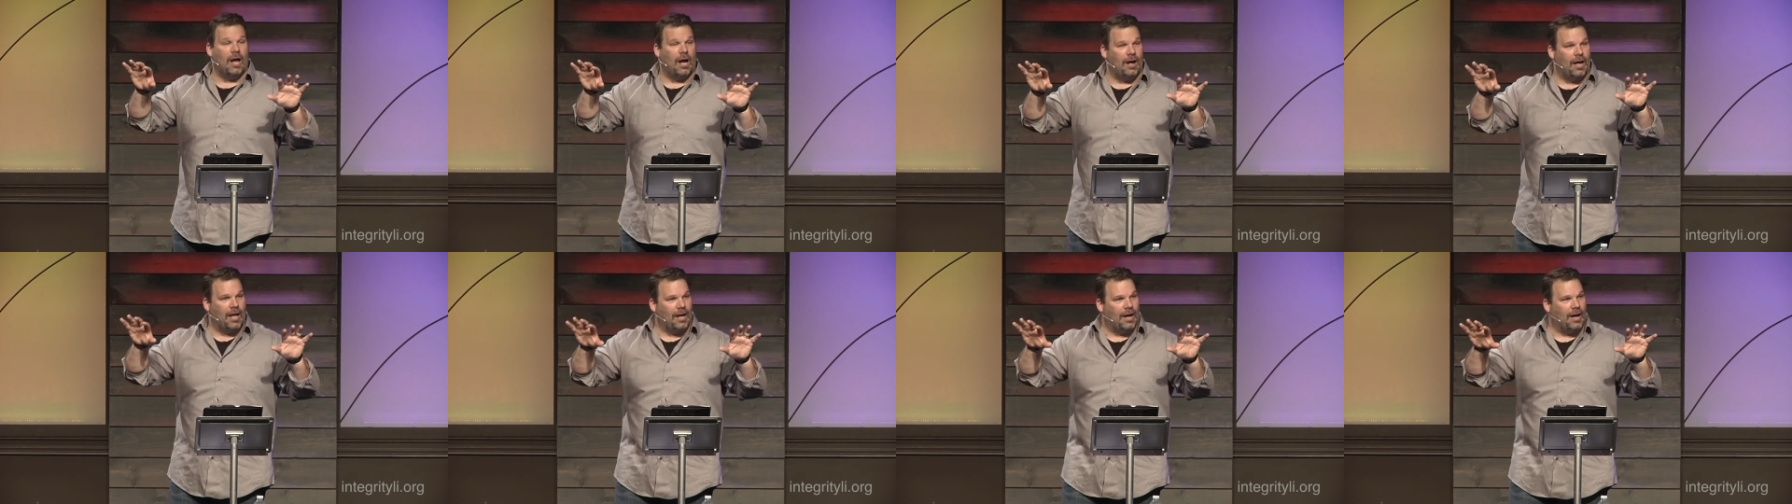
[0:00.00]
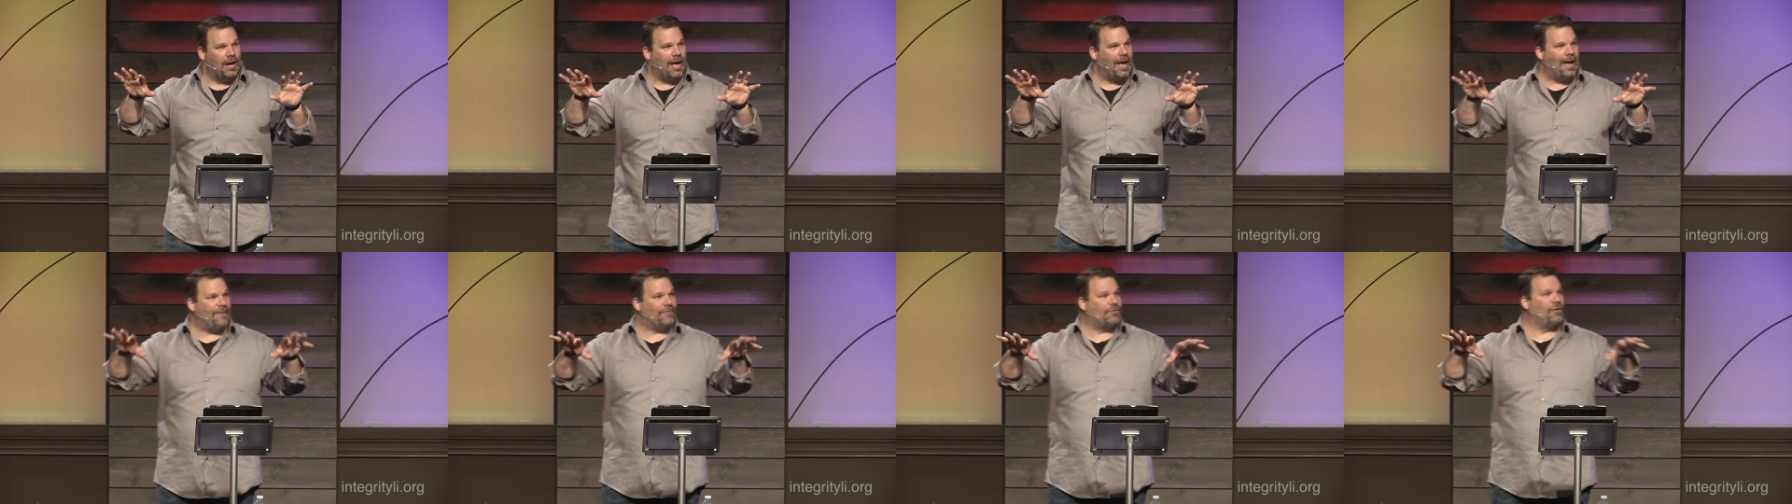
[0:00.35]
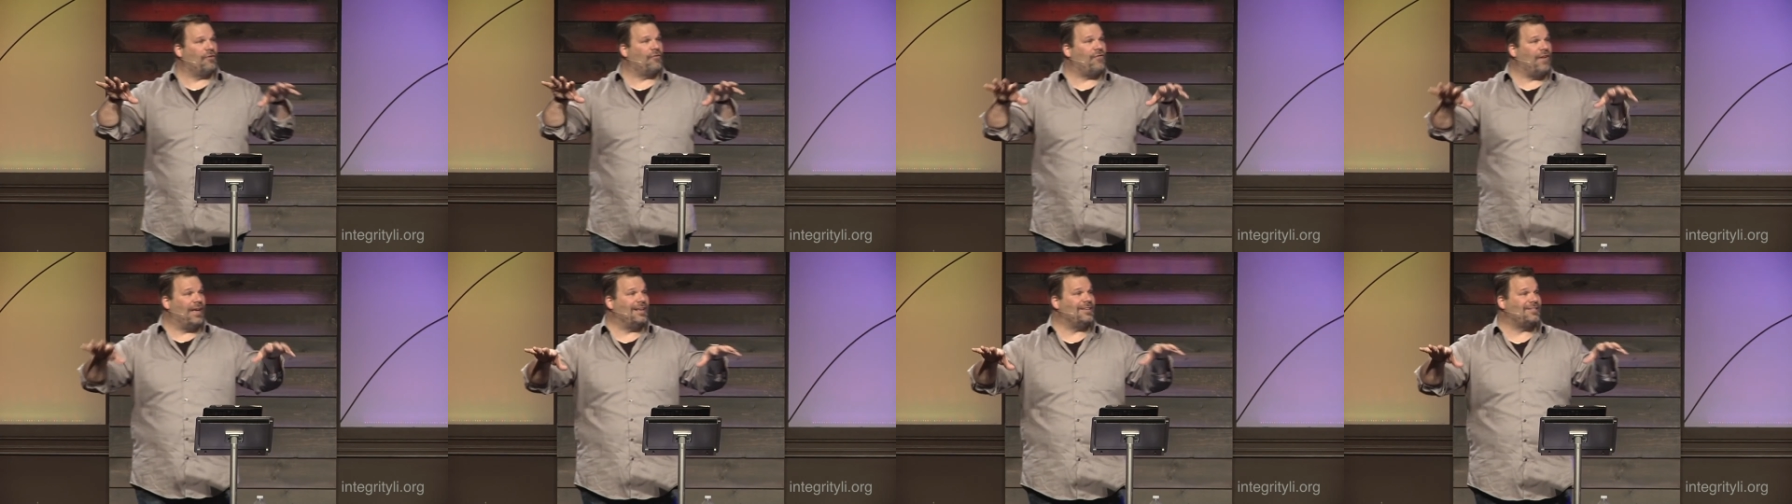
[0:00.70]
uh, have to
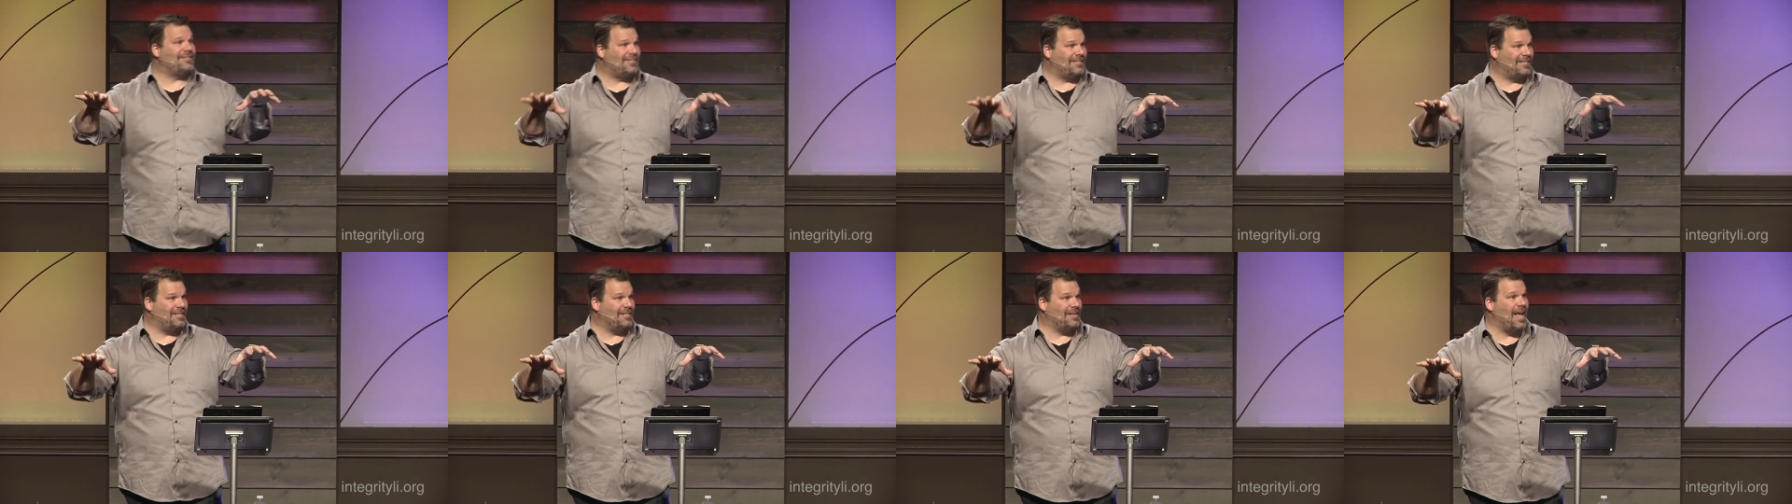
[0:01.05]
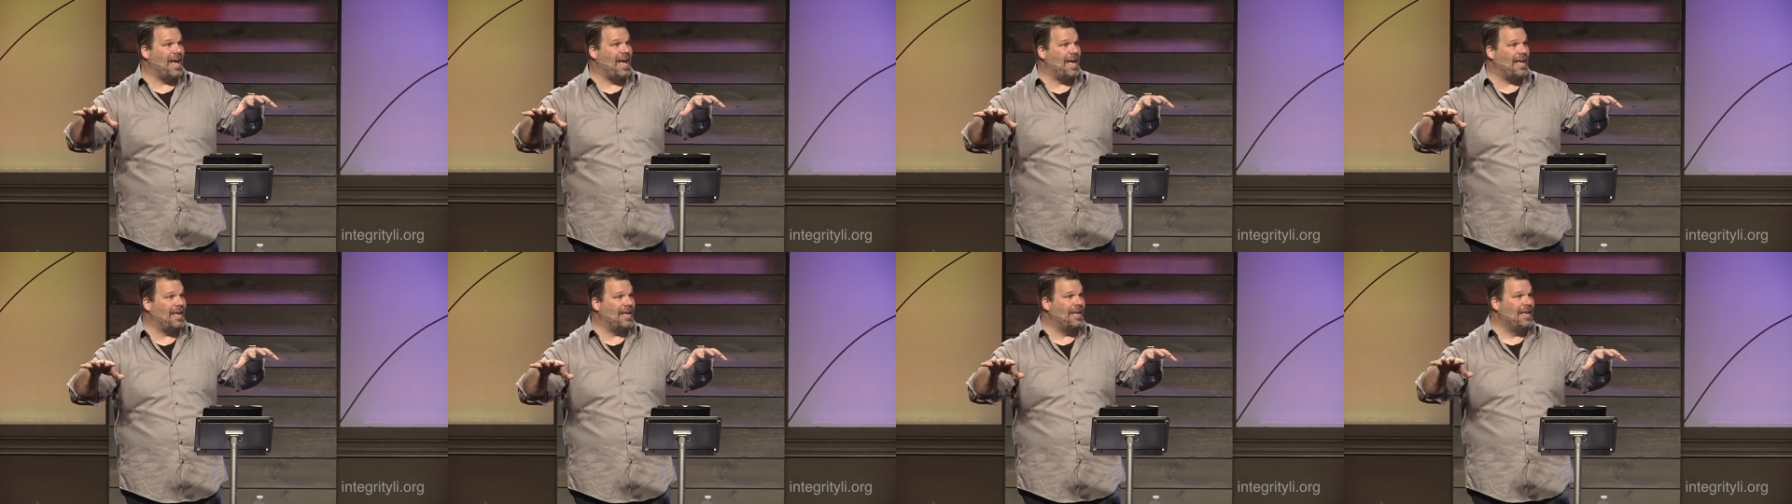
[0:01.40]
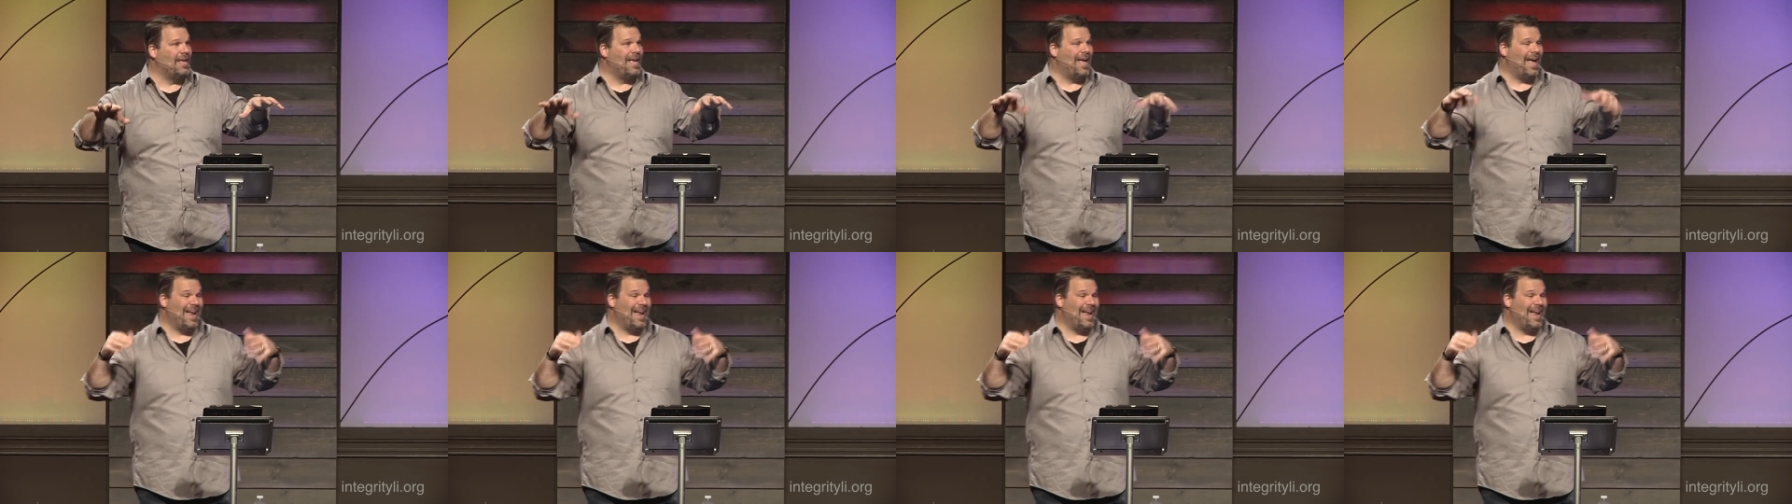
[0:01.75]
face today